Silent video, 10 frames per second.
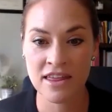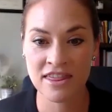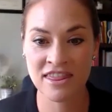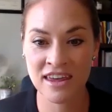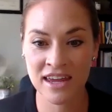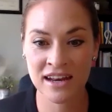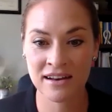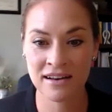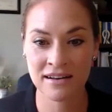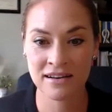
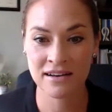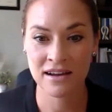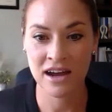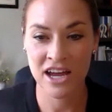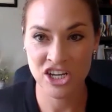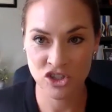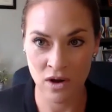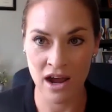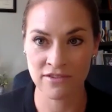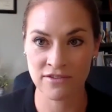than a
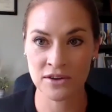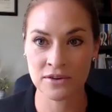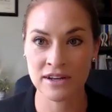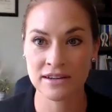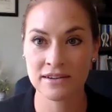dry food.